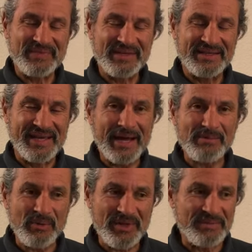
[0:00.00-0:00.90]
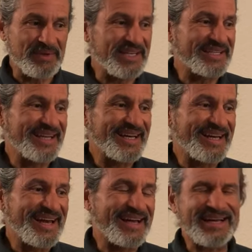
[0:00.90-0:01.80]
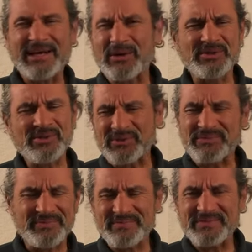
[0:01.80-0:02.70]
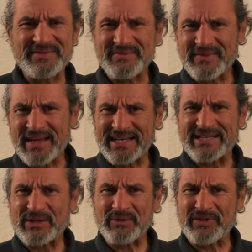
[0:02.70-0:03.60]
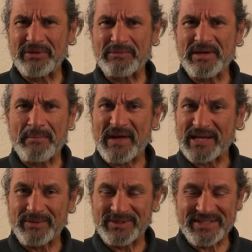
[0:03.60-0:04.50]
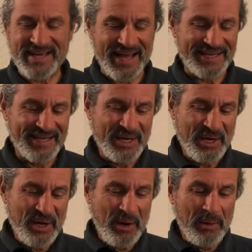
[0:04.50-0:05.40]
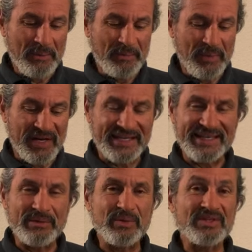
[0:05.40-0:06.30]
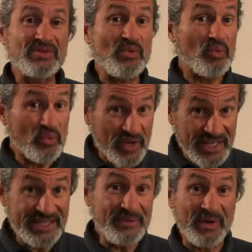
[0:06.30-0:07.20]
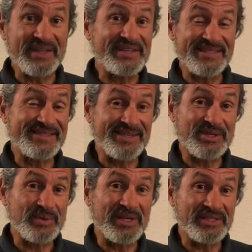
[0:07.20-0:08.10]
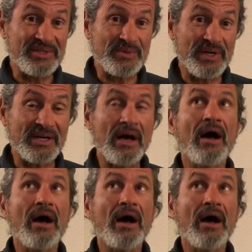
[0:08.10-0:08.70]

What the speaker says: camera with me, and I didn't know if he'd be amenable to that, but it was really one of these situations where,